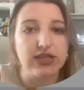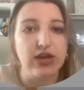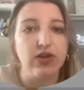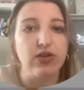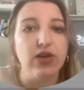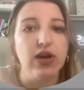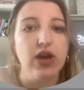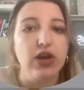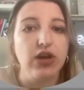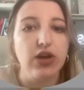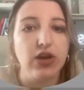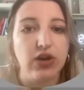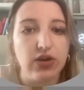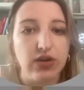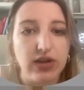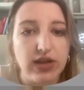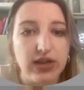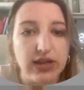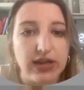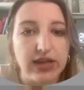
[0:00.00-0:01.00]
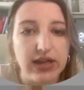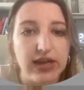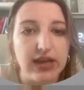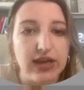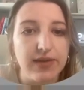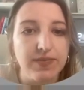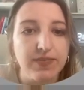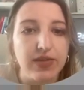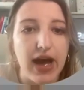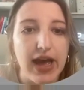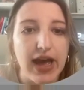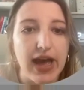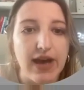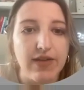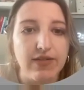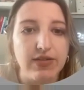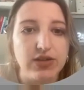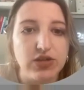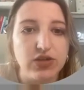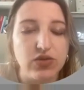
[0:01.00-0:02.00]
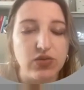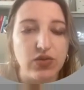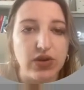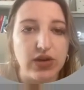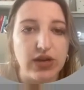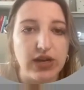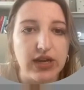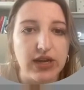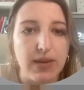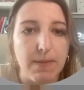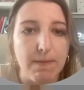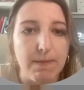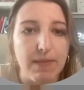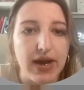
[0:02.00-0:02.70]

Now, currently I have it sorted